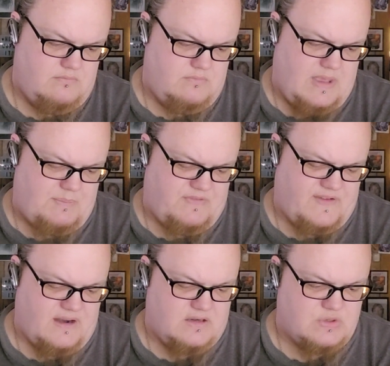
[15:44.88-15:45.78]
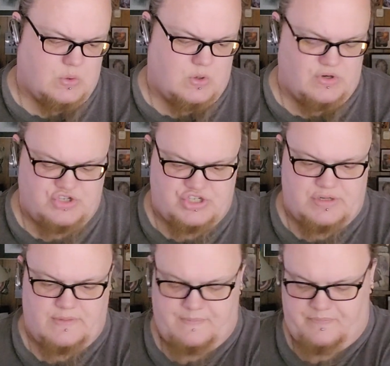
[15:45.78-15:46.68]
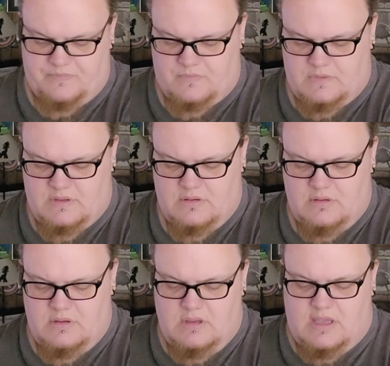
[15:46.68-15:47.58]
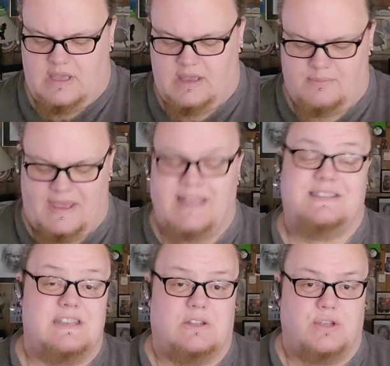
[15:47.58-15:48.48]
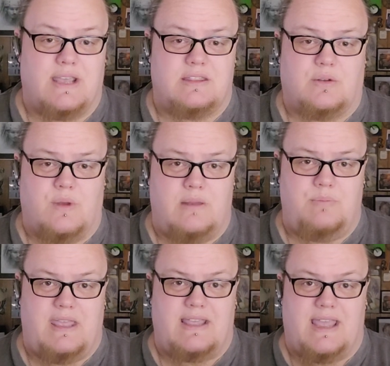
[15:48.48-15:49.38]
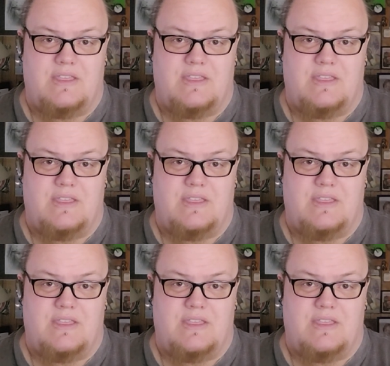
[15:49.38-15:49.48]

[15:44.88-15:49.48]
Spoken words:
Maple Fire Torch. I did look at the Green Peak